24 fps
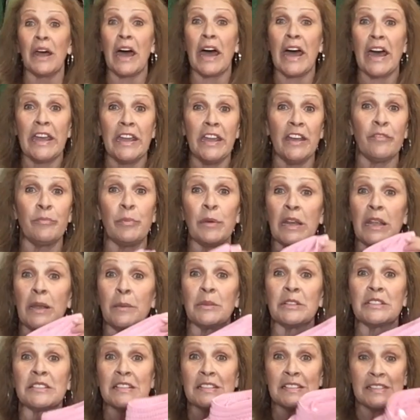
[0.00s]
I have been
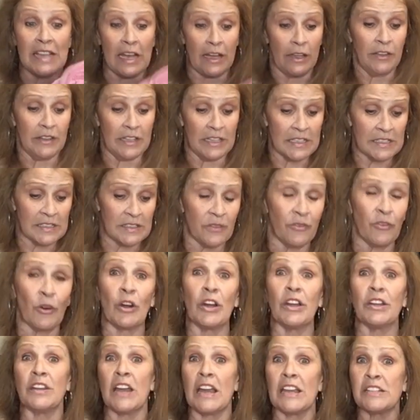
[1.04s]
able to sell these for
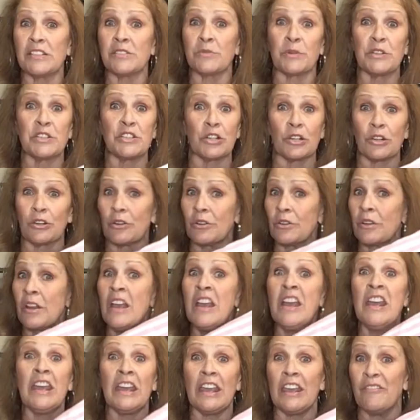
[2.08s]
a nice return
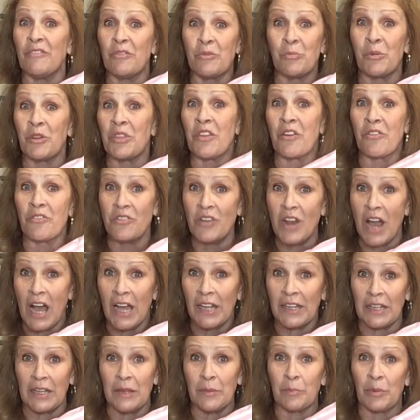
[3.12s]
even when they're
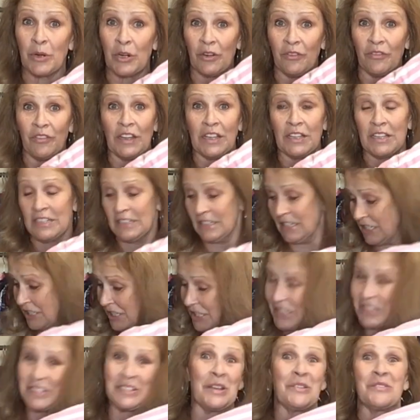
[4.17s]
not in perfect
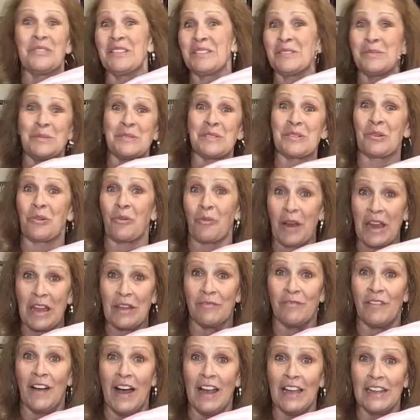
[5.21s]
condition. So this was a great
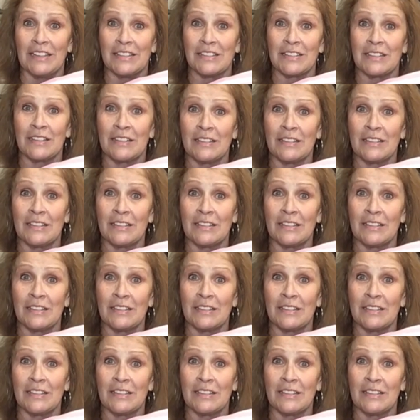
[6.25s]
find.